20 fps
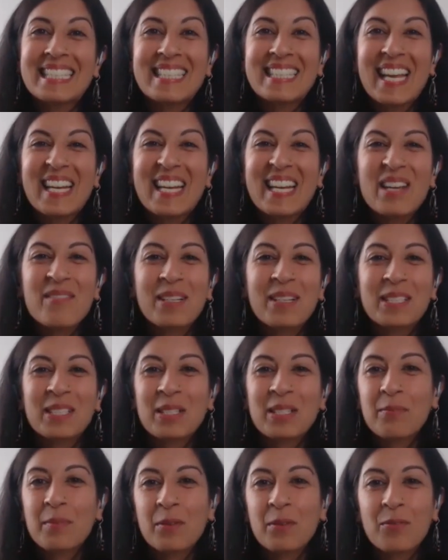Like I
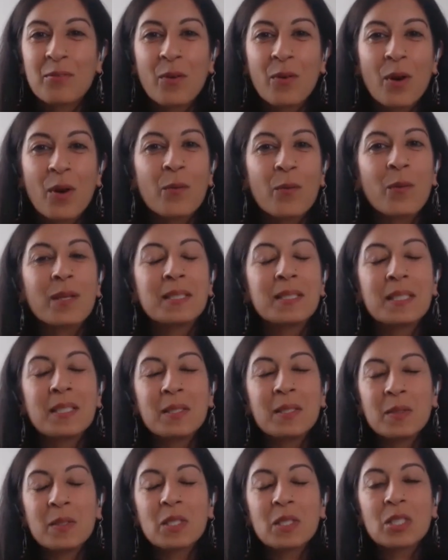mentioned before, once
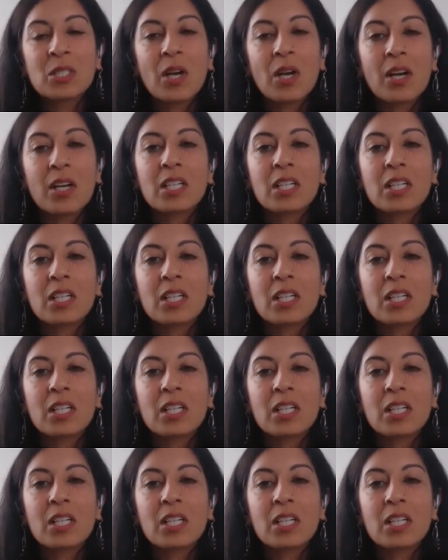you start